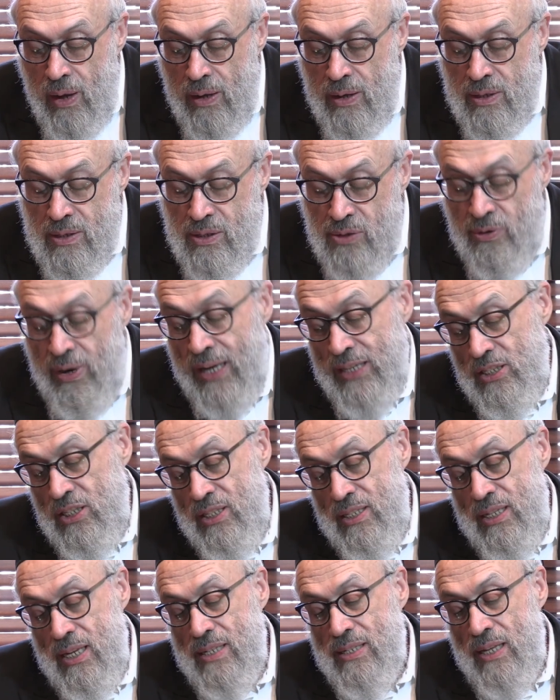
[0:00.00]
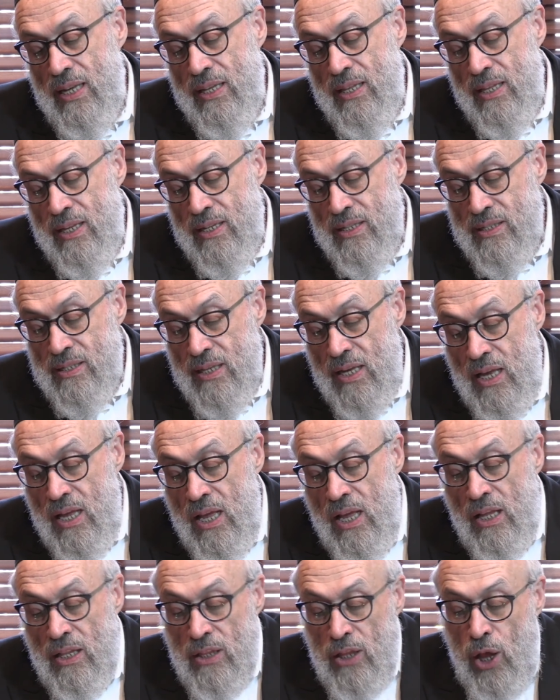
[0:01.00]
So Rashi says like this:
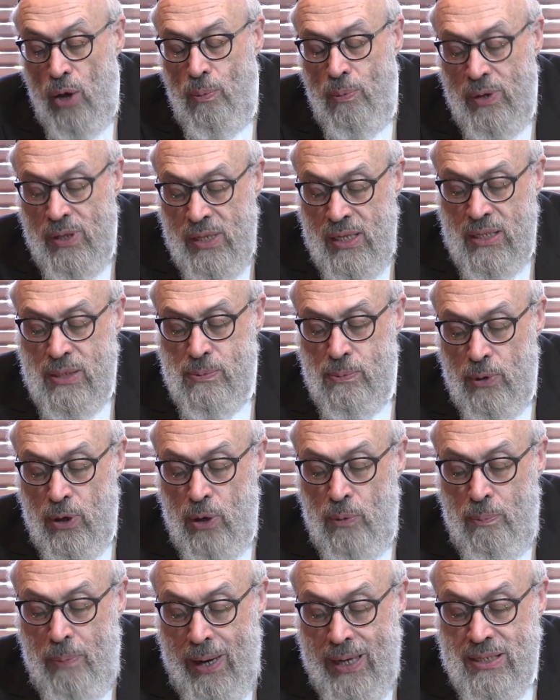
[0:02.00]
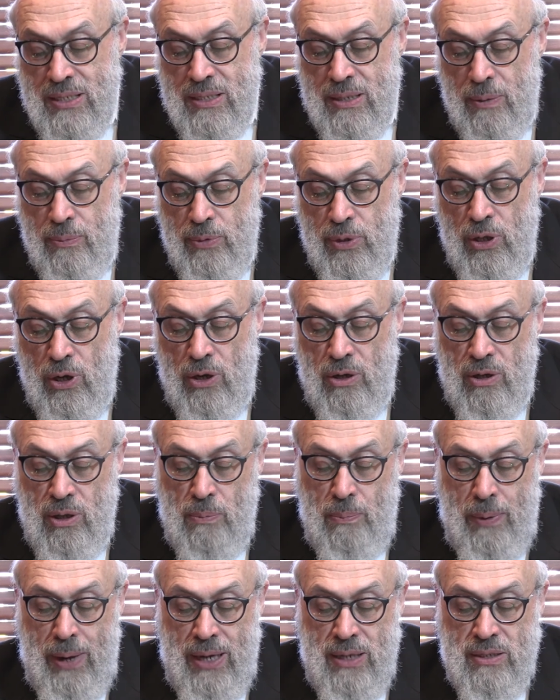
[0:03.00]
Lama nismacha parsha menorah
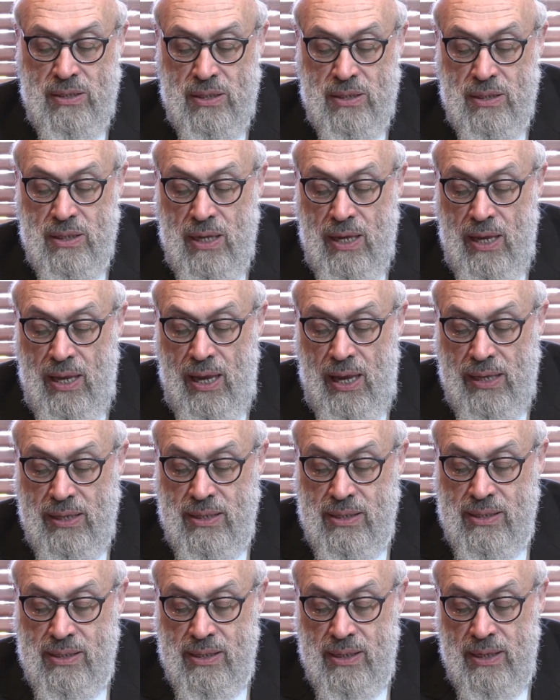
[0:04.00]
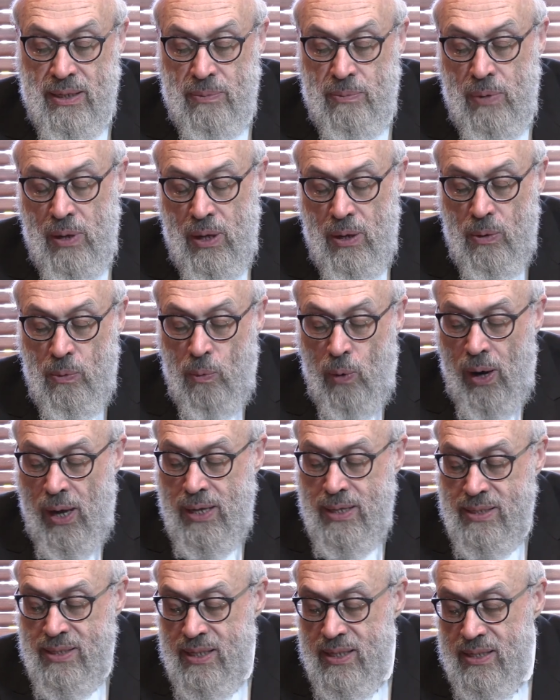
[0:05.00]
leparshas hanesiim. Why
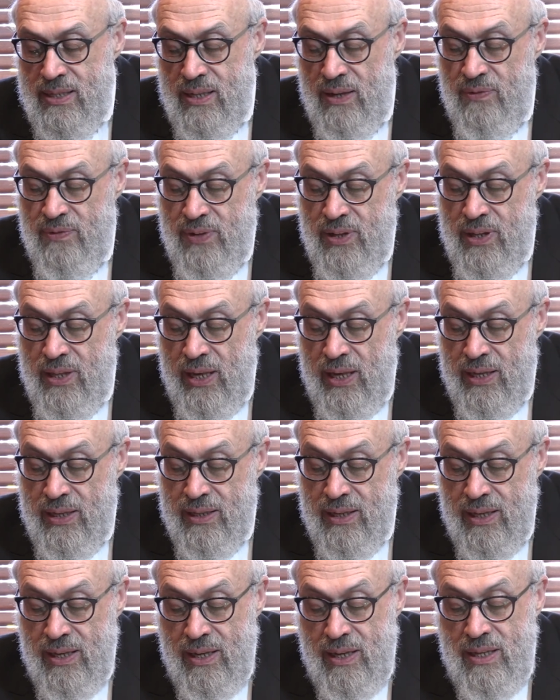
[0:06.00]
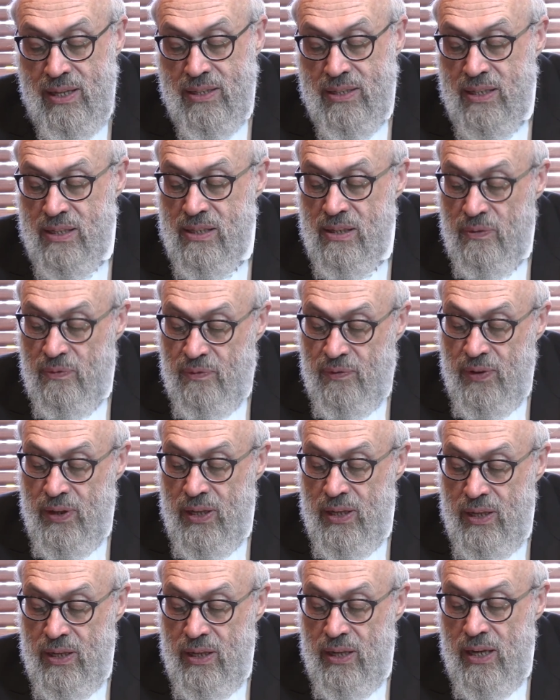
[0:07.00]
is this after that? It says
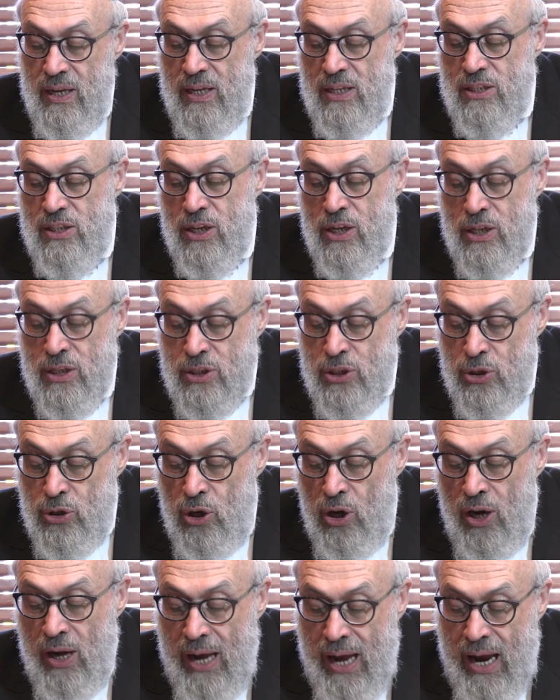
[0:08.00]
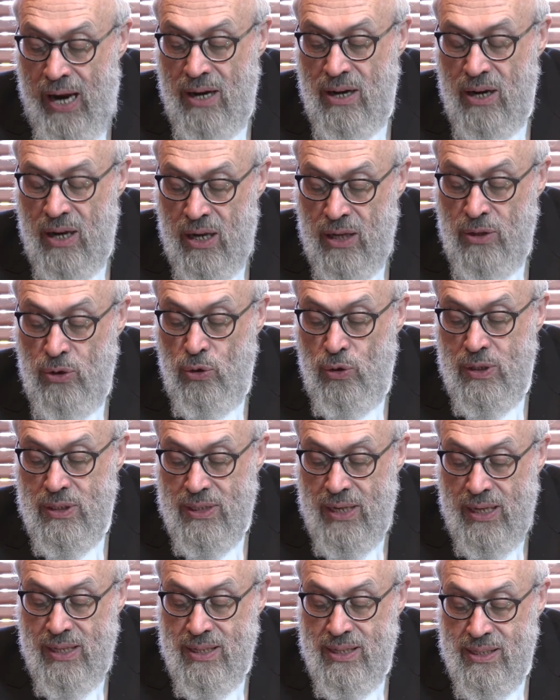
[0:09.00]
Lefi shekeshira Aaron chanukas
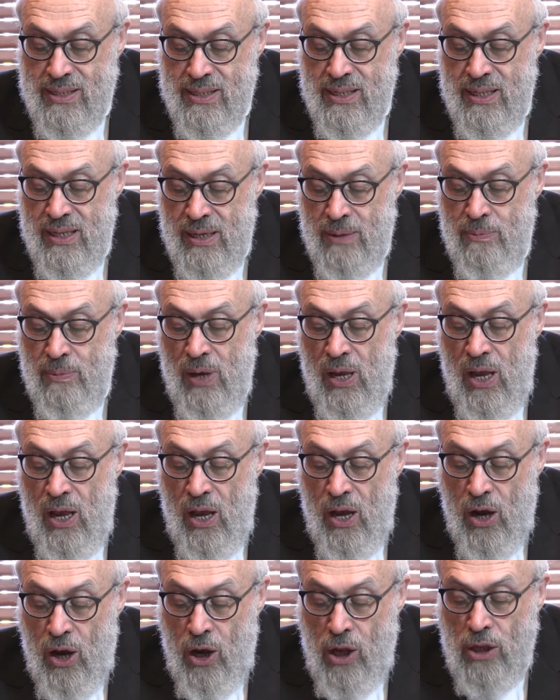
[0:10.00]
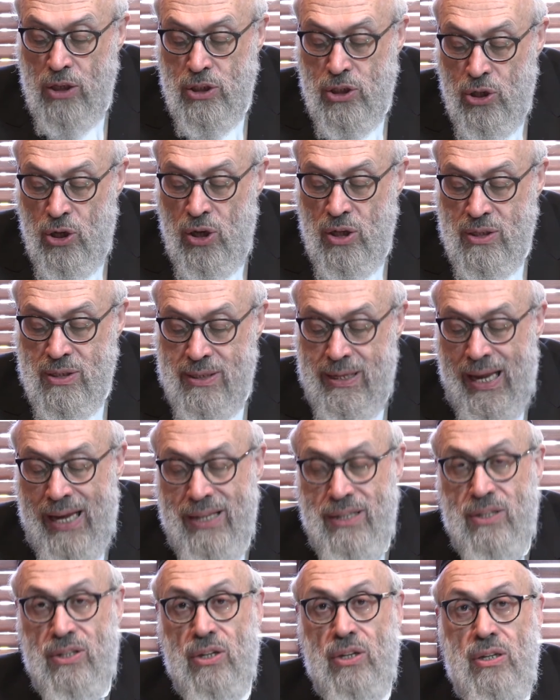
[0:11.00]
hanesiim chol shos
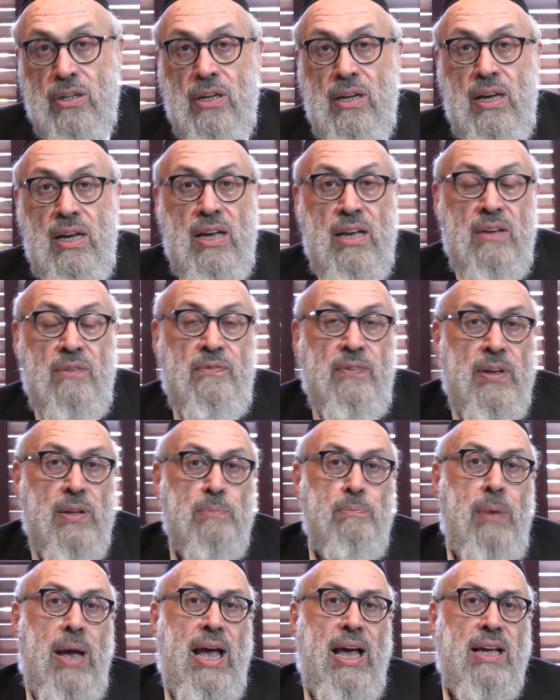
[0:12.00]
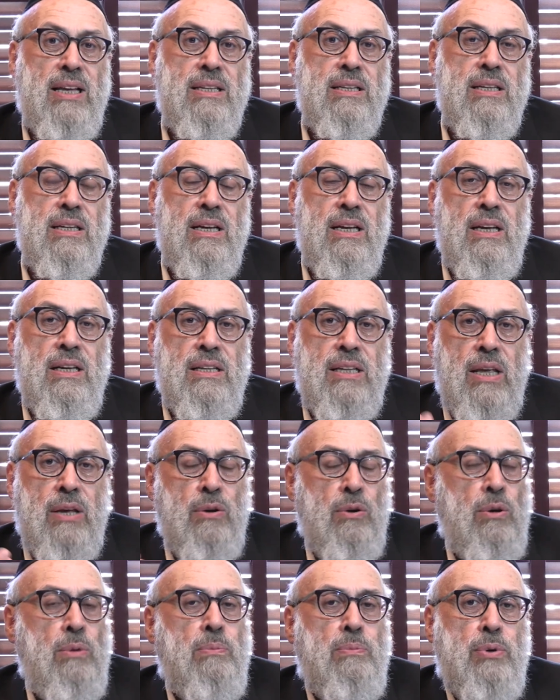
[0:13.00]
daitoi. He felt bad. They
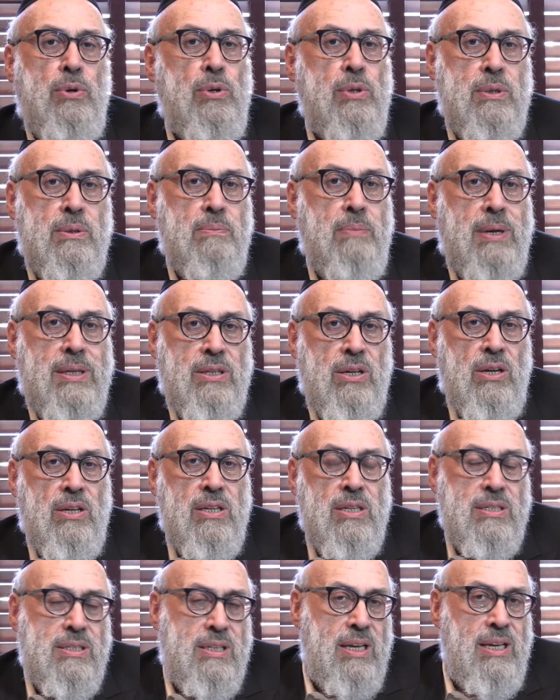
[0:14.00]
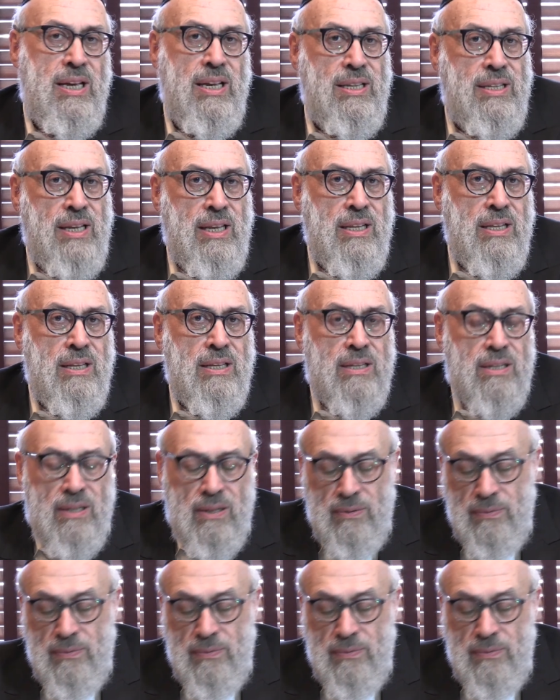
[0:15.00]
all brought matanas and he didn't.